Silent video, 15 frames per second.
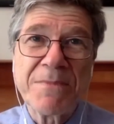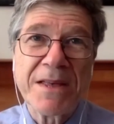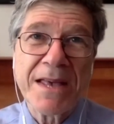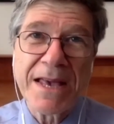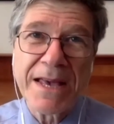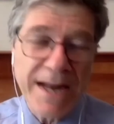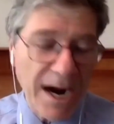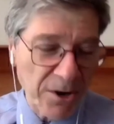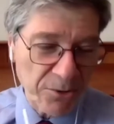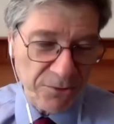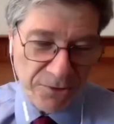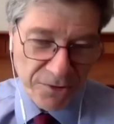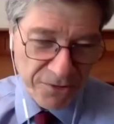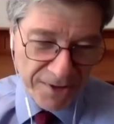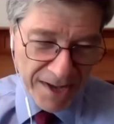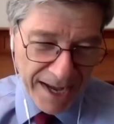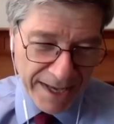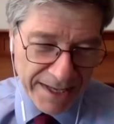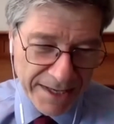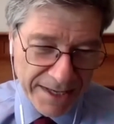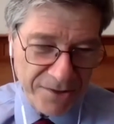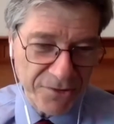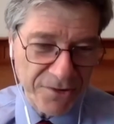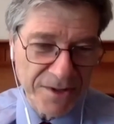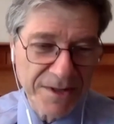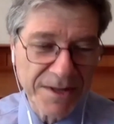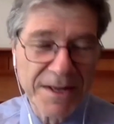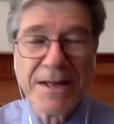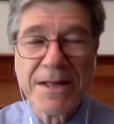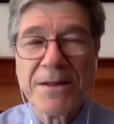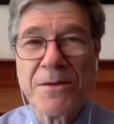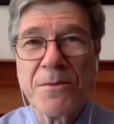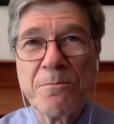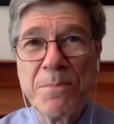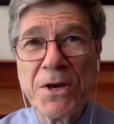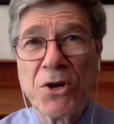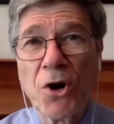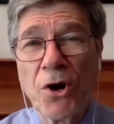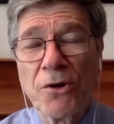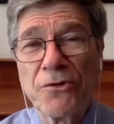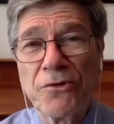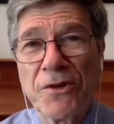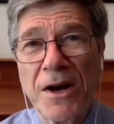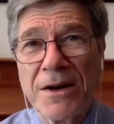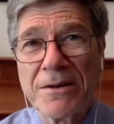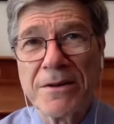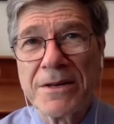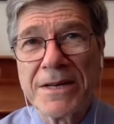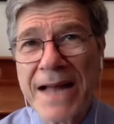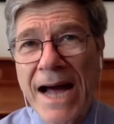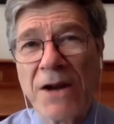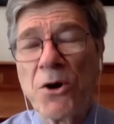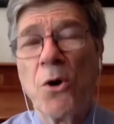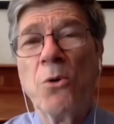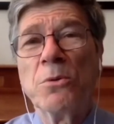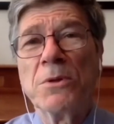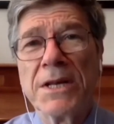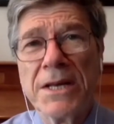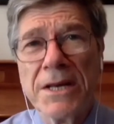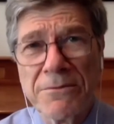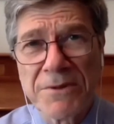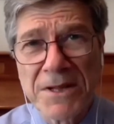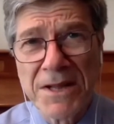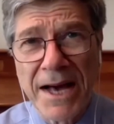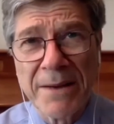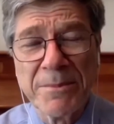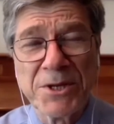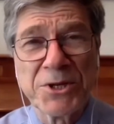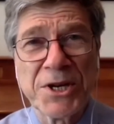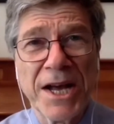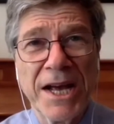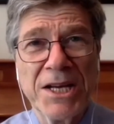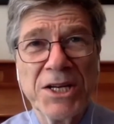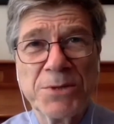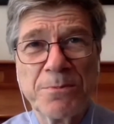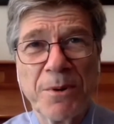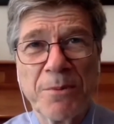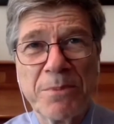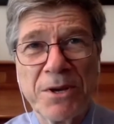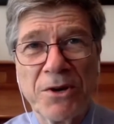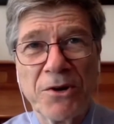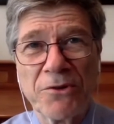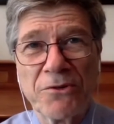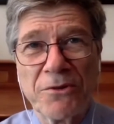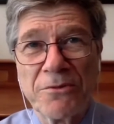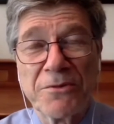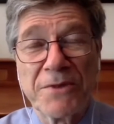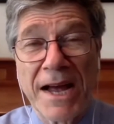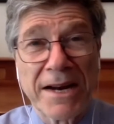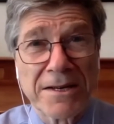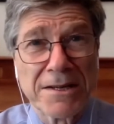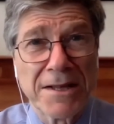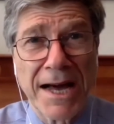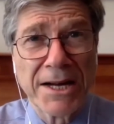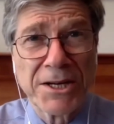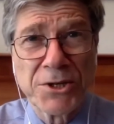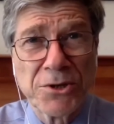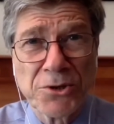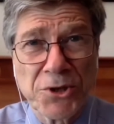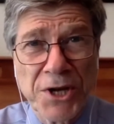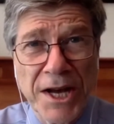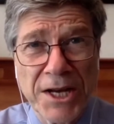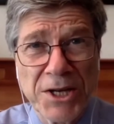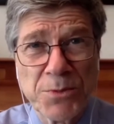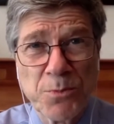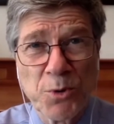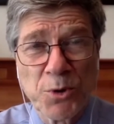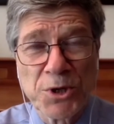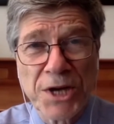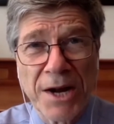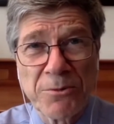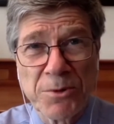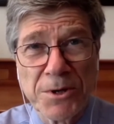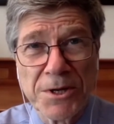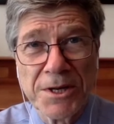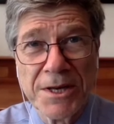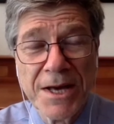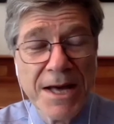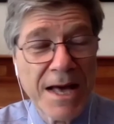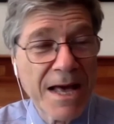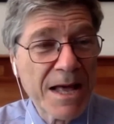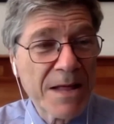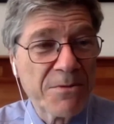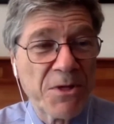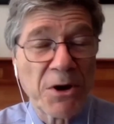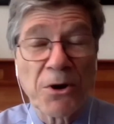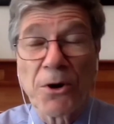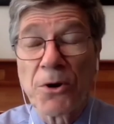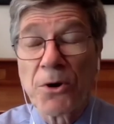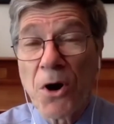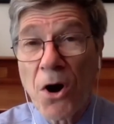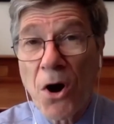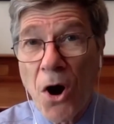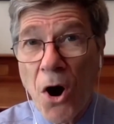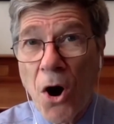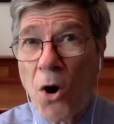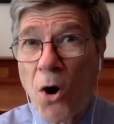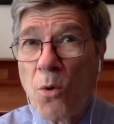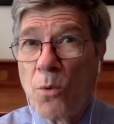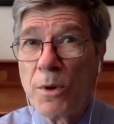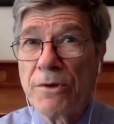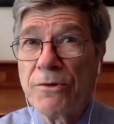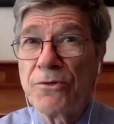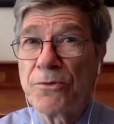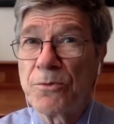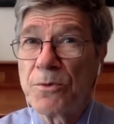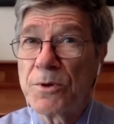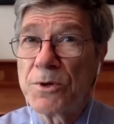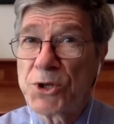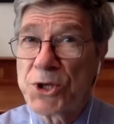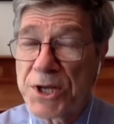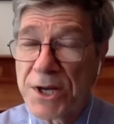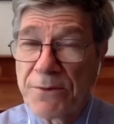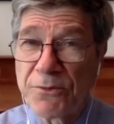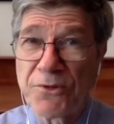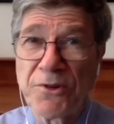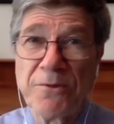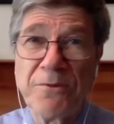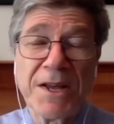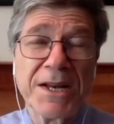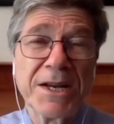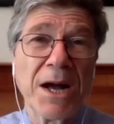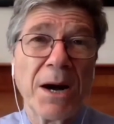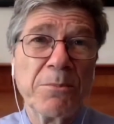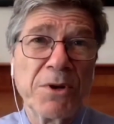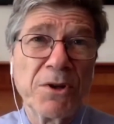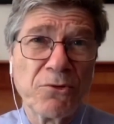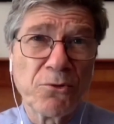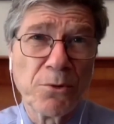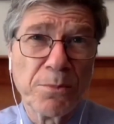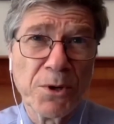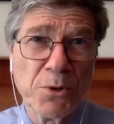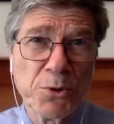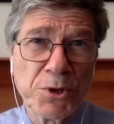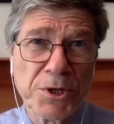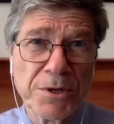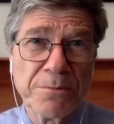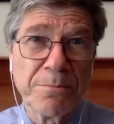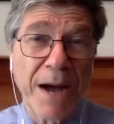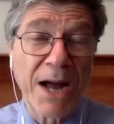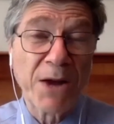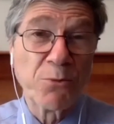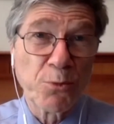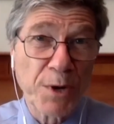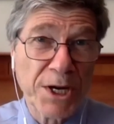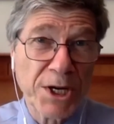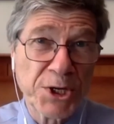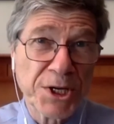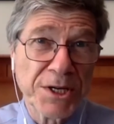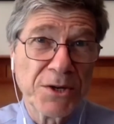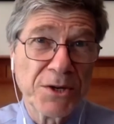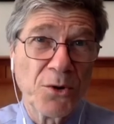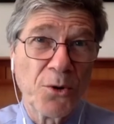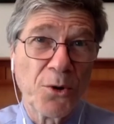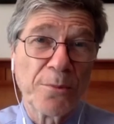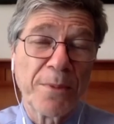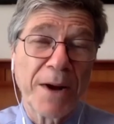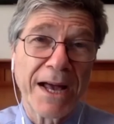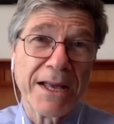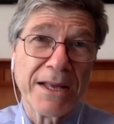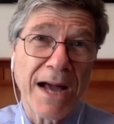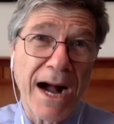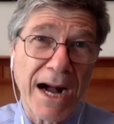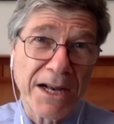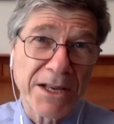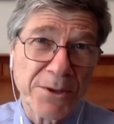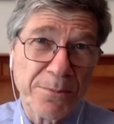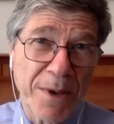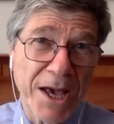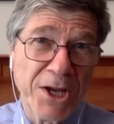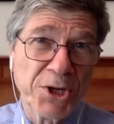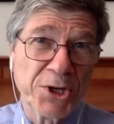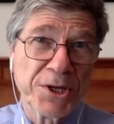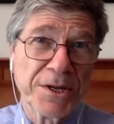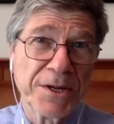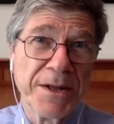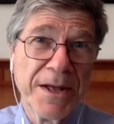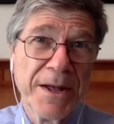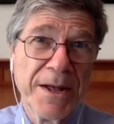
in our societies, because not only of climate change, but because of technological change more generally, there are always shifts of income distribution by region or by occupation